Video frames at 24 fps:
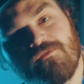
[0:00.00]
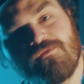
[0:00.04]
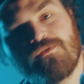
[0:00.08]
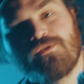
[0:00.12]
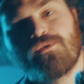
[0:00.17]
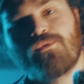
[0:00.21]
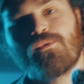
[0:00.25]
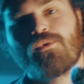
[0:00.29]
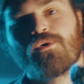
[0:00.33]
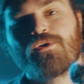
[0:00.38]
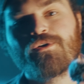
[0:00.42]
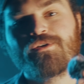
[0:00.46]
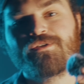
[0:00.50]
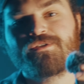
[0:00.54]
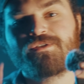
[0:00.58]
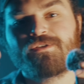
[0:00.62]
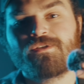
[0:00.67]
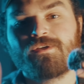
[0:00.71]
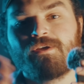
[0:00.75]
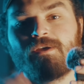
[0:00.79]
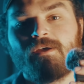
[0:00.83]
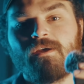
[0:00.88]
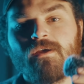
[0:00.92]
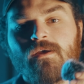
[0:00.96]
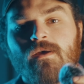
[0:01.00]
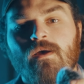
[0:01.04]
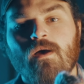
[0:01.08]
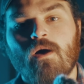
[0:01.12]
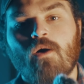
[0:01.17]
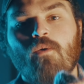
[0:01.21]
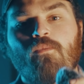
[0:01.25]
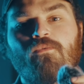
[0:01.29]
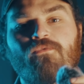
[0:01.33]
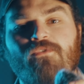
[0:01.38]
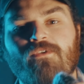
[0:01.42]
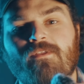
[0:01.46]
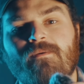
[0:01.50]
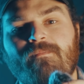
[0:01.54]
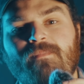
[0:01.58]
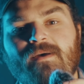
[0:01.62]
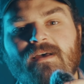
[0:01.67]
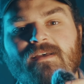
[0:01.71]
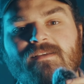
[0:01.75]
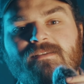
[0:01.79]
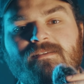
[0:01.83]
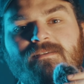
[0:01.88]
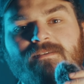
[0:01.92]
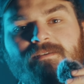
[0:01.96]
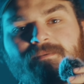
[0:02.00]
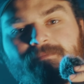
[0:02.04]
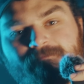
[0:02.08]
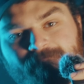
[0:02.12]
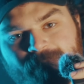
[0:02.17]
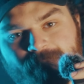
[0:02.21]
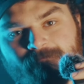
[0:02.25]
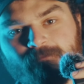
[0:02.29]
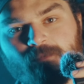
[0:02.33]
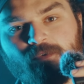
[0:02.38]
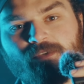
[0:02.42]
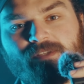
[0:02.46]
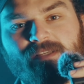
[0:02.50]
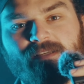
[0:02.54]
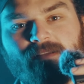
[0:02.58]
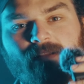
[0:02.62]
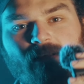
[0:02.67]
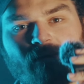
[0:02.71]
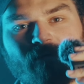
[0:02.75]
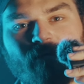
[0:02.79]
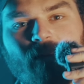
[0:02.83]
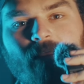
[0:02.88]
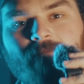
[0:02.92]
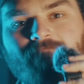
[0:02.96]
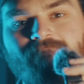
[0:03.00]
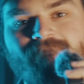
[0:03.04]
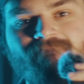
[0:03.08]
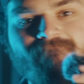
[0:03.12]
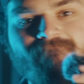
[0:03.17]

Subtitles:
for the worst, hope for the best. We'll see you next time.